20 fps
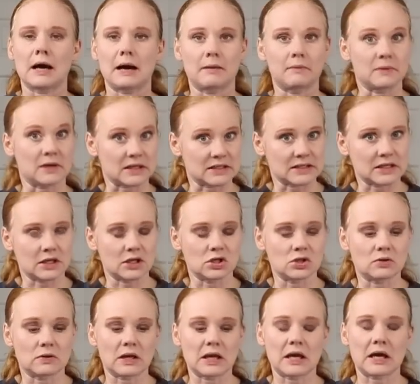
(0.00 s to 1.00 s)
I'm not saying
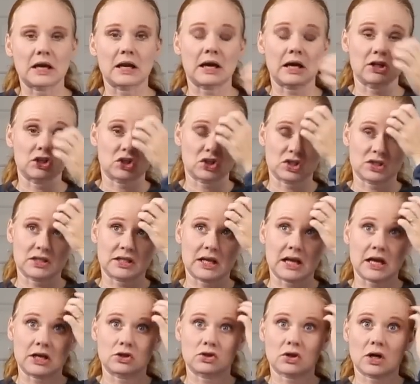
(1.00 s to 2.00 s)
you can't, it's just
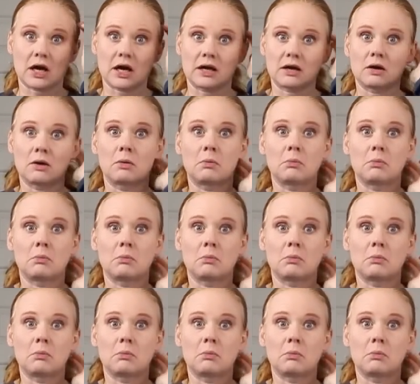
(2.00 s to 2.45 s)
that I tried